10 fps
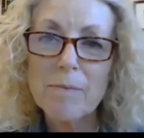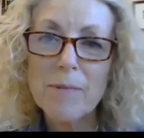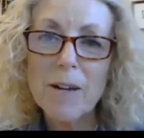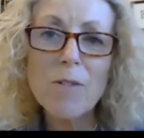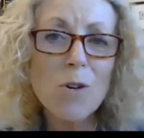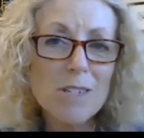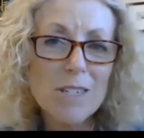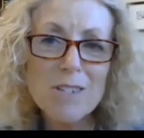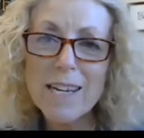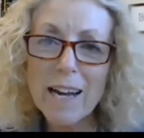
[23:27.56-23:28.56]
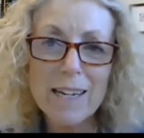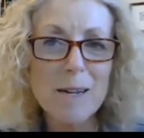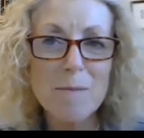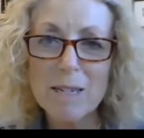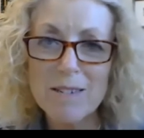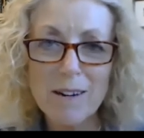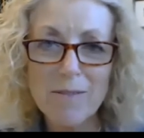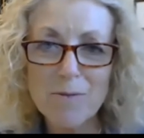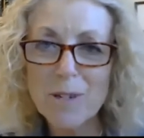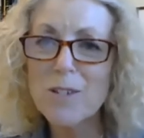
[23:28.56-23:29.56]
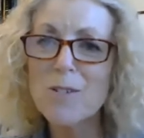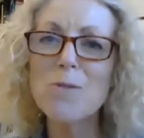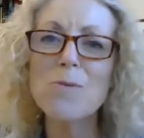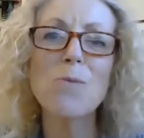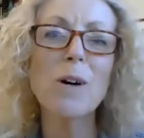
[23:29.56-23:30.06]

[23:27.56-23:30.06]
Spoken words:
Of course, there's the academic stuff. We do